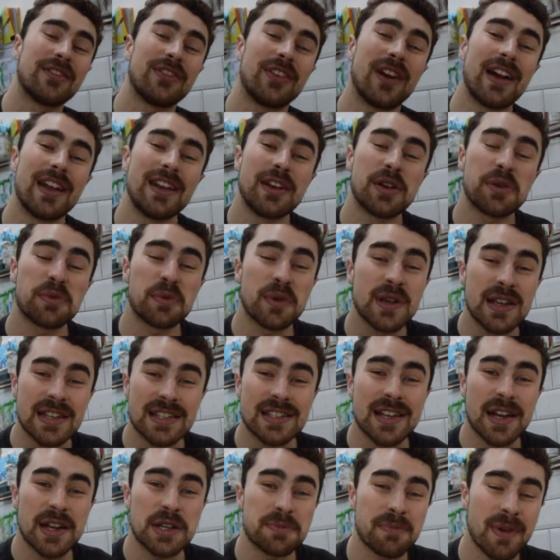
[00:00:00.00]
find a
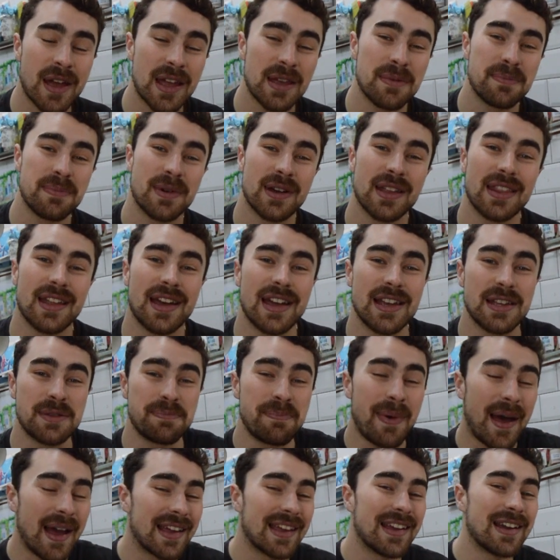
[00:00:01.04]
research paper that is
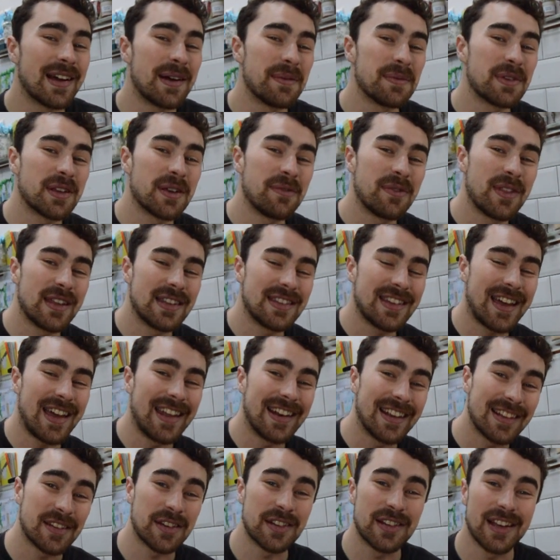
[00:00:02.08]
backing up some of this
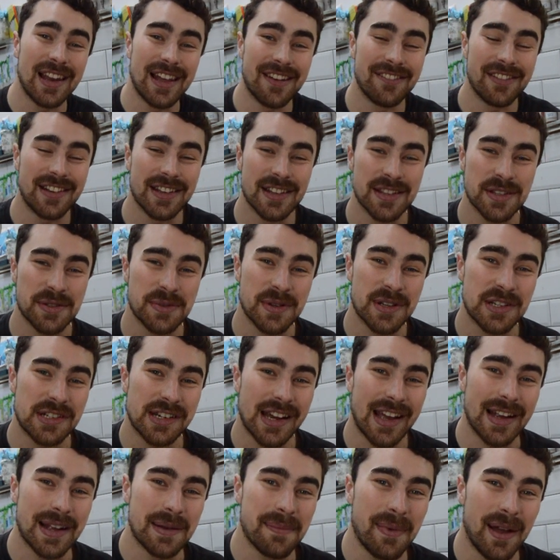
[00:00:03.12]
anecdotal evidence we're
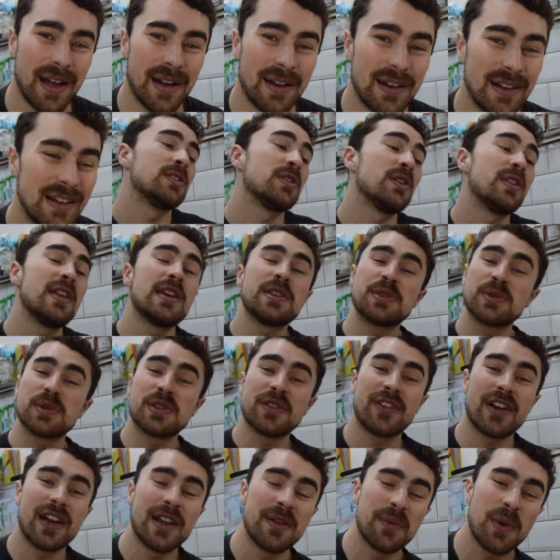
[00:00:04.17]
chatting about. So this this was a
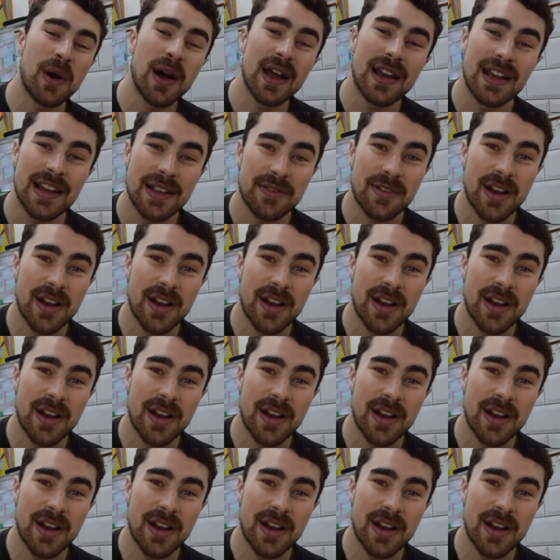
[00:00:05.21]
very widely